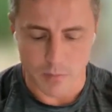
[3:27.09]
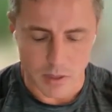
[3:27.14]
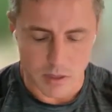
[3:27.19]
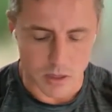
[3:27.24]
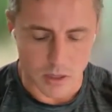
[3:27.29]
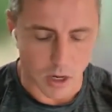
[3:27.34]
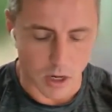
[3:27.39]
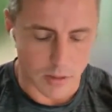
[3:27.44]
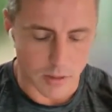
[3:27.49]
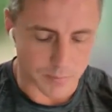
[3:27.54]

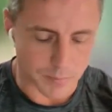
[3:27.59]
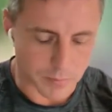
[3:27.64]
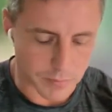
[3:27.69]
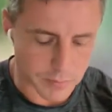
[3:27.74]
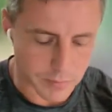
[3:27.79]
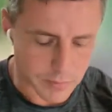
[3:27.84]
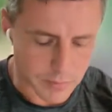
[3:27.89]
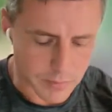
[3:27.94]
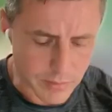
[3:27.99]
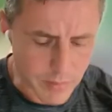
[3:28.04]
So
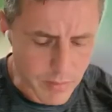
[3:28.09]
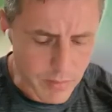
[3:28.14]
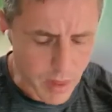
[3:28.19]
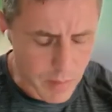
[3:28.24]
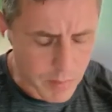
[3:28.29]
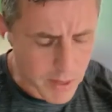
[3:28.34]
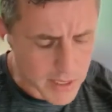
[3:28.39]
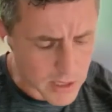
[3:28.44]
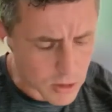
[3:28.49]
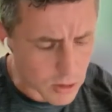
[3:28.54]

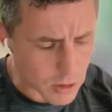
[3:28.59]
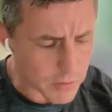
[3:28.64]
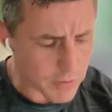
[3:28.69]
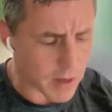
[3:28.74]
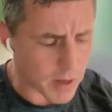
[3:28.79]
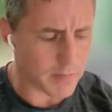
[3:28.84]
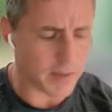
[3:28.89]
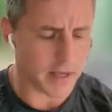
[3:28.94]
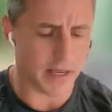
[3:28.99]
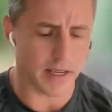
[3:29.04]
basic rule of
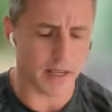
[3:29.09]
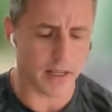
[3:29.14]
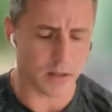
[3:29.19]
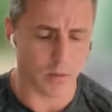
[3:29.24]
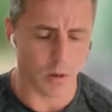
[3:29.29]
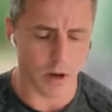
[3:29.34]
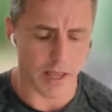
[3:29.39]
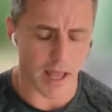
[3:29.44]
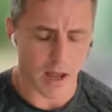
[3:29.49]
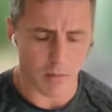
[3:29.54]
thumb is
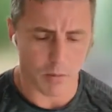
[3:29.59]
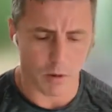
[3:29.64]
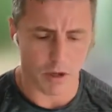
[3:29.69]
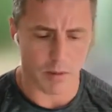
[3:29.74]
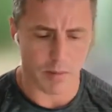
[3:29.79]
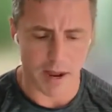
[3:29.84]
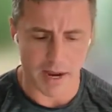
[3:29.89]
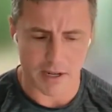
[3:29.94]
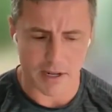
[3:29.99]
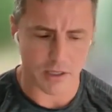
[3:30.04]
work out what
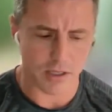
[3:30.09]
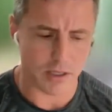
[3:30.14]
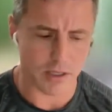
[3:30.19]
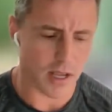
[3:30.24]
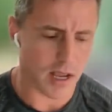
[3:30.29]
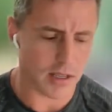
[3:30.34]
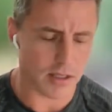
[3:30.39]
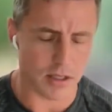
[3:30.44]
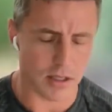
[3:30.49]
your packages are.